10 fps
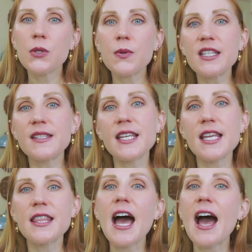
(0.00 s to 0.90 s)
you can
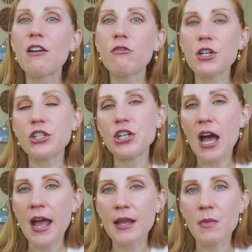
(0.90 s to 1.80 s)
see the average
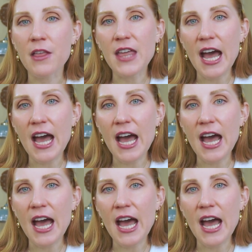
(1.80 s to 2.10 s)
time